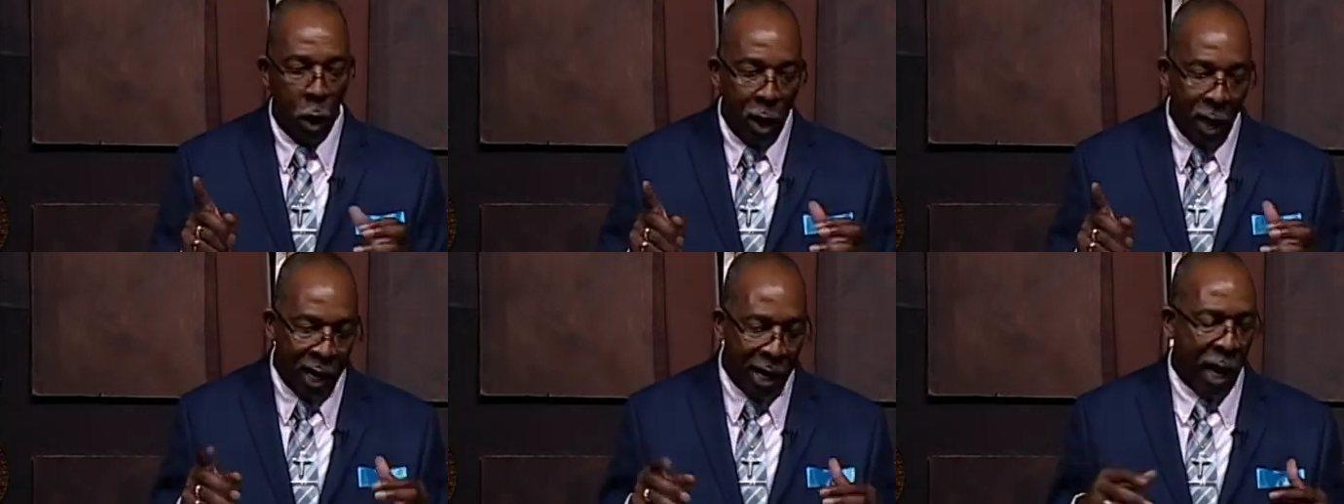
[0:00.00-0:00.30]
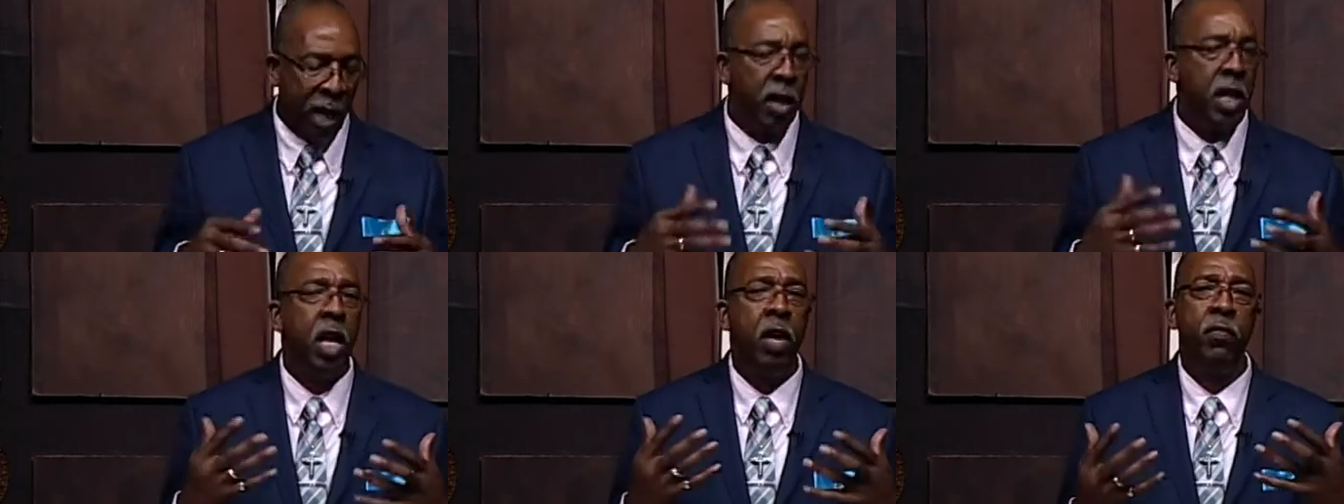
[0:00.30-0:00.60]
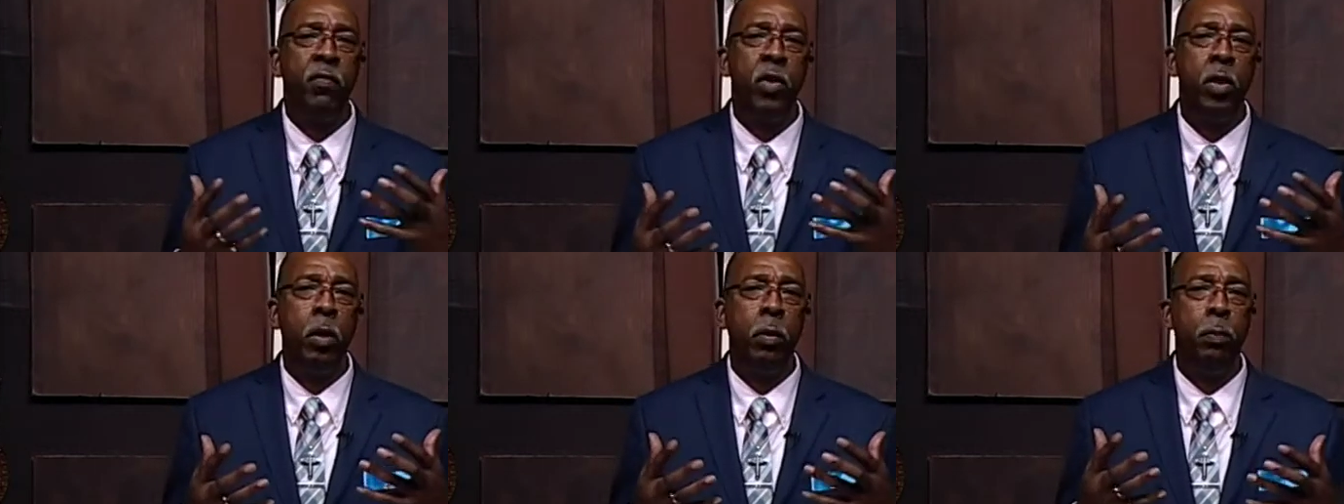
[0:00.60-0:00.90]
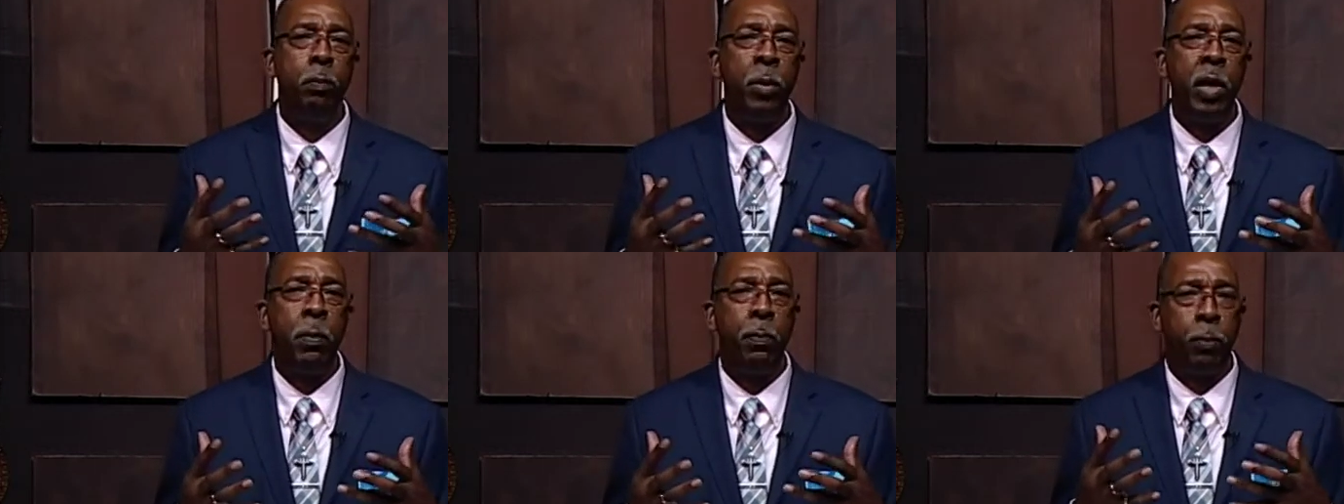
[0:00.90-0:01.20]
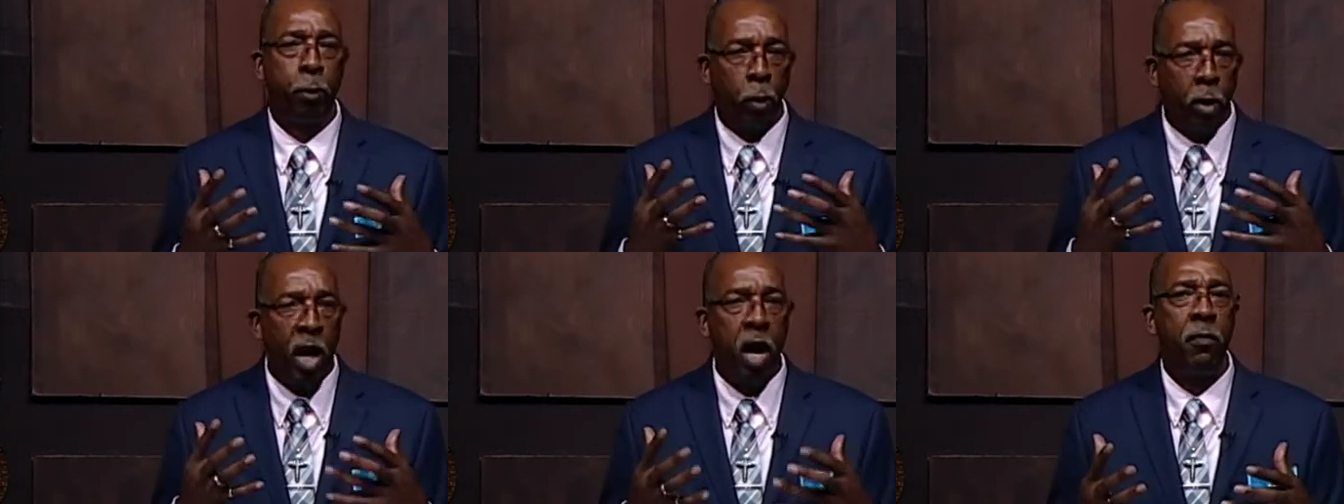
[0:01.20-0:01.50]
And I need you to be
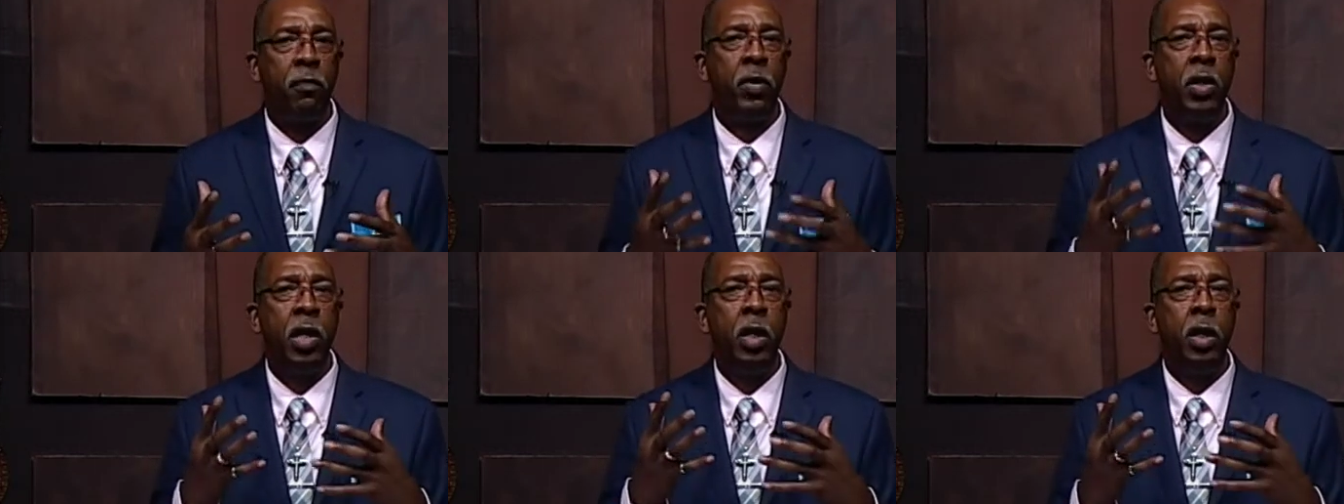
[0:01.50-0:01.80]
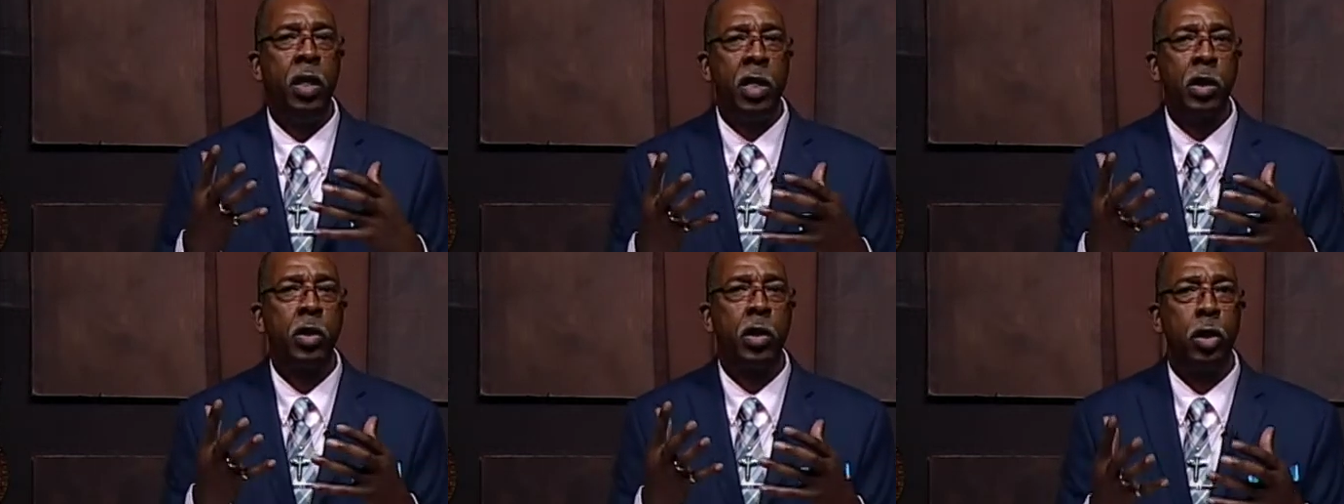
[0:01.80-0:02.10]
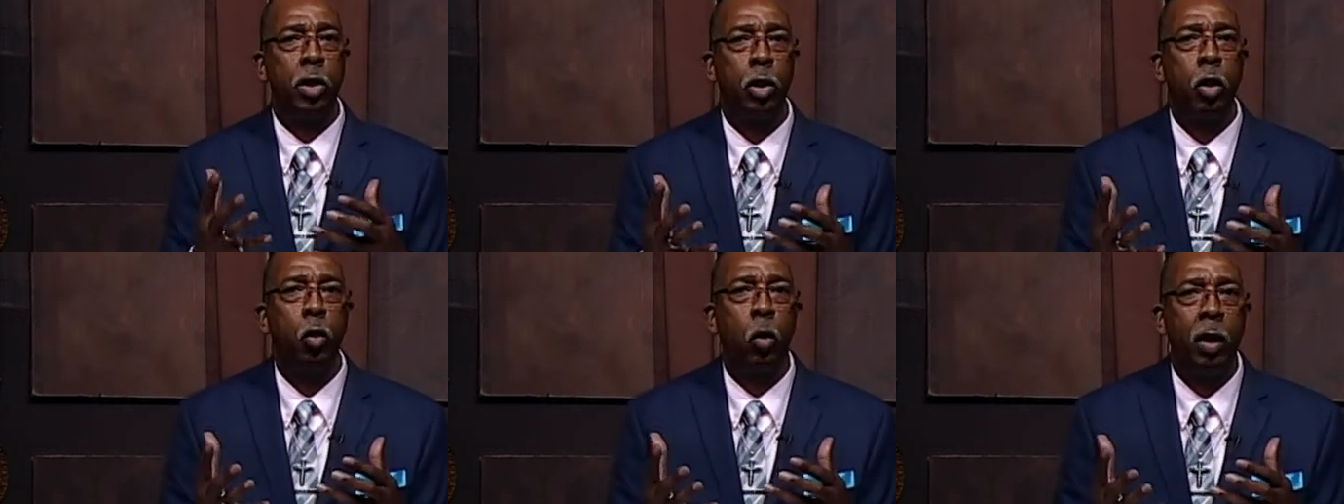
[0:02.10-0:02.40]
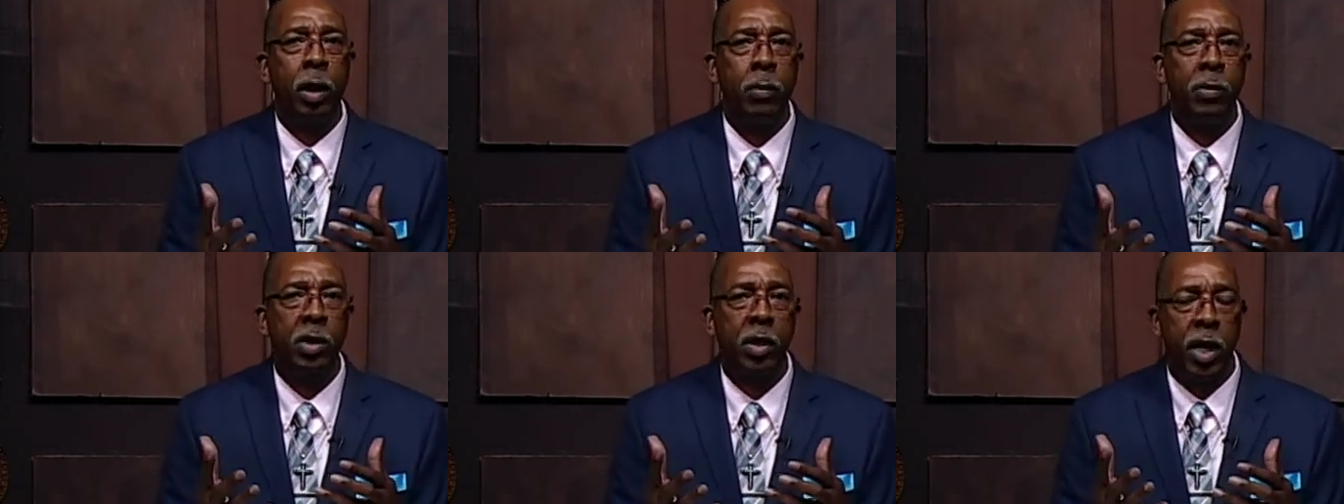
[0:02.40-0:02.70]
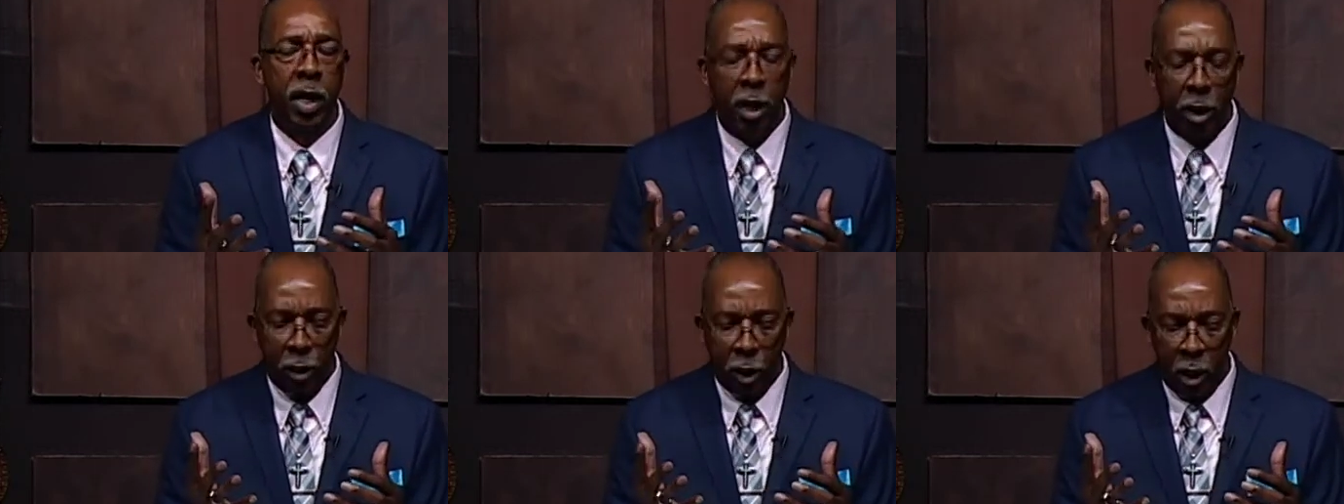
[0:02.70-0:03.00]
prayerfully listening to what I'm
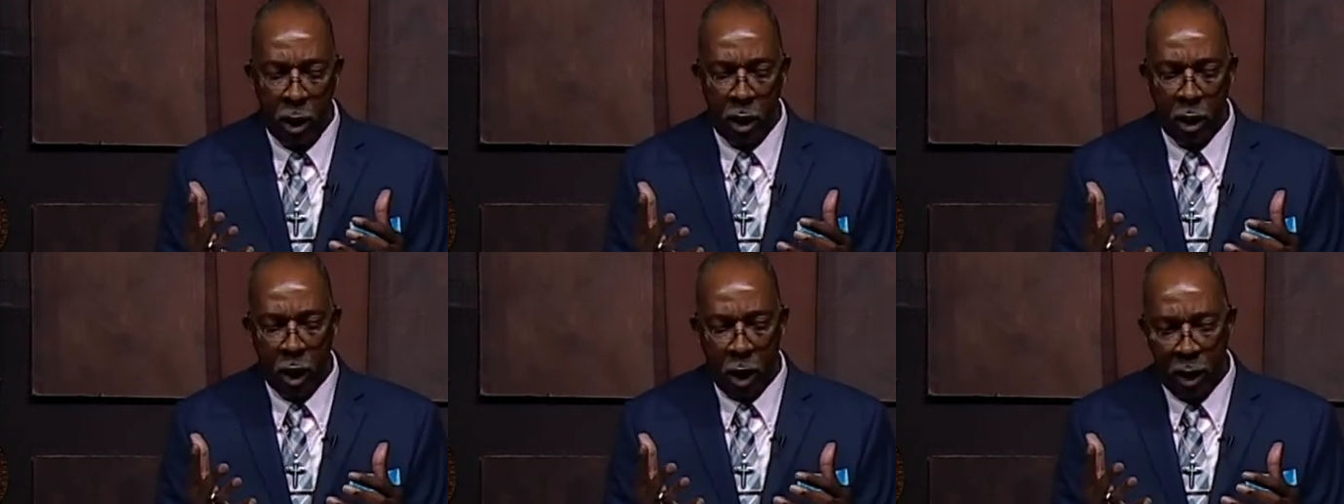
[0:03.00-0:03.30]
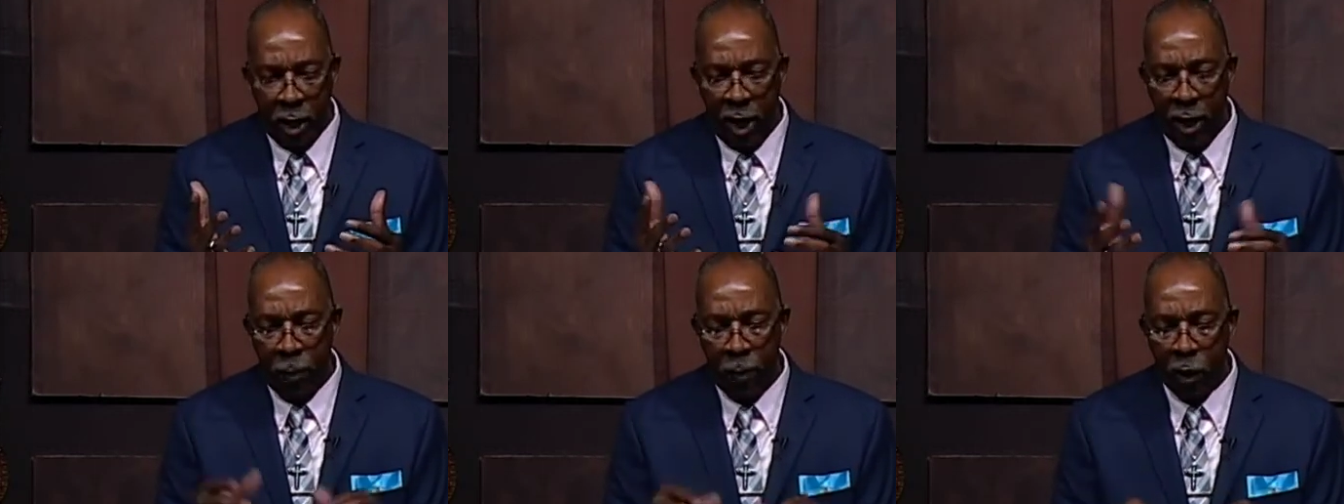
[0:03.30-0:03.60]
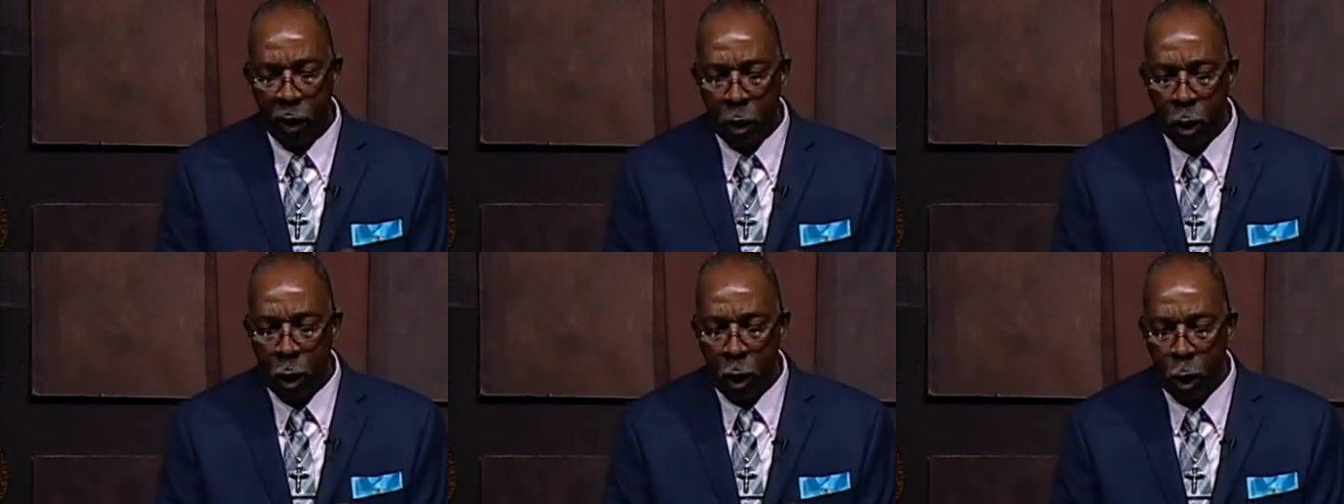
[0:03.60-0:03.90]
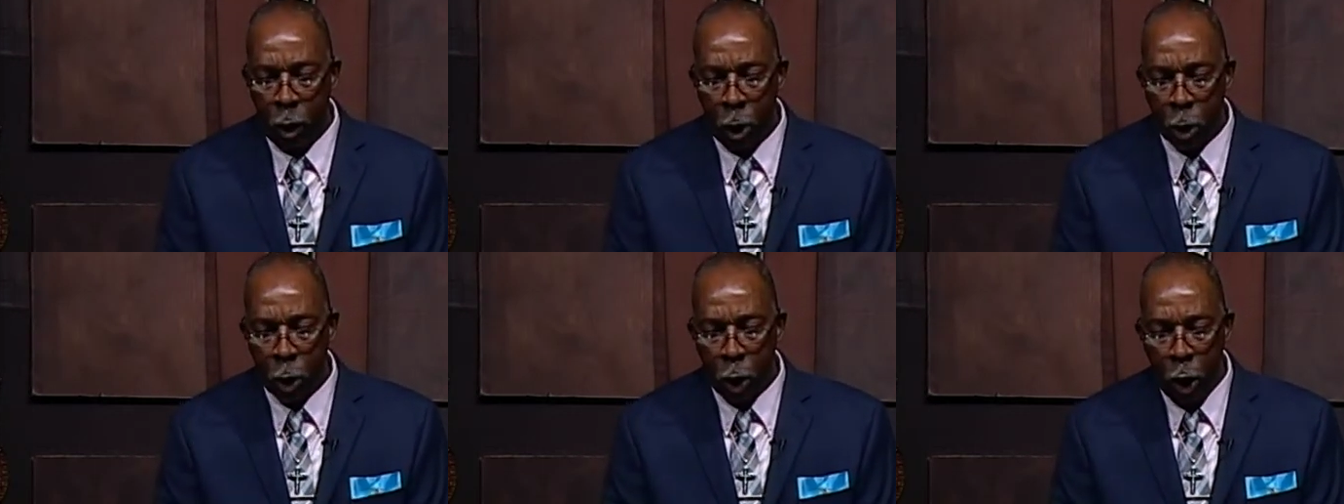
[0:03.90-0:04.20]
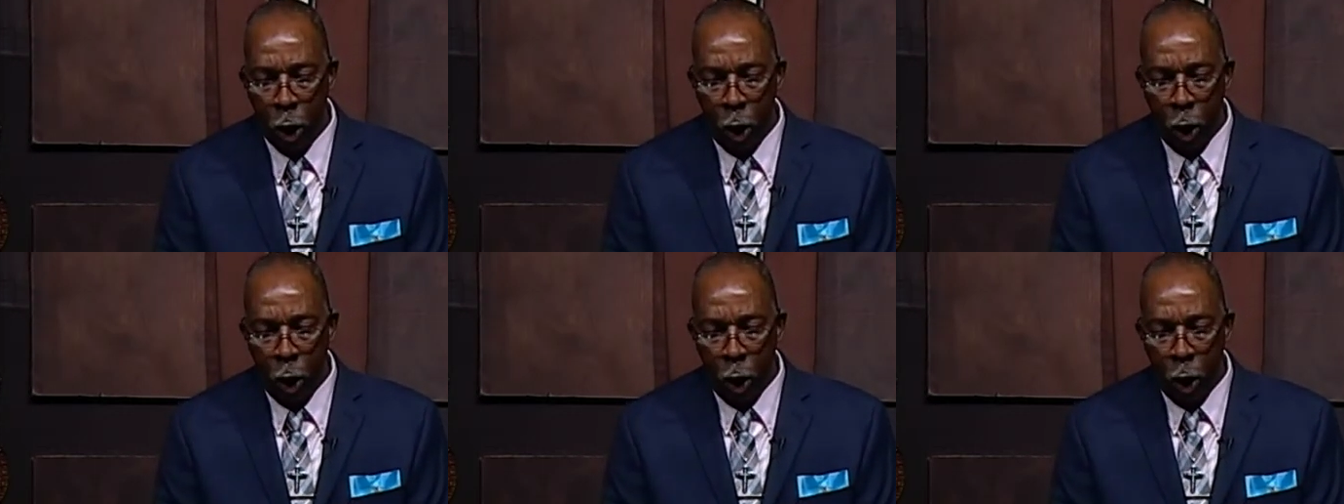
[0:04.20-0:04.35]
saying to you today because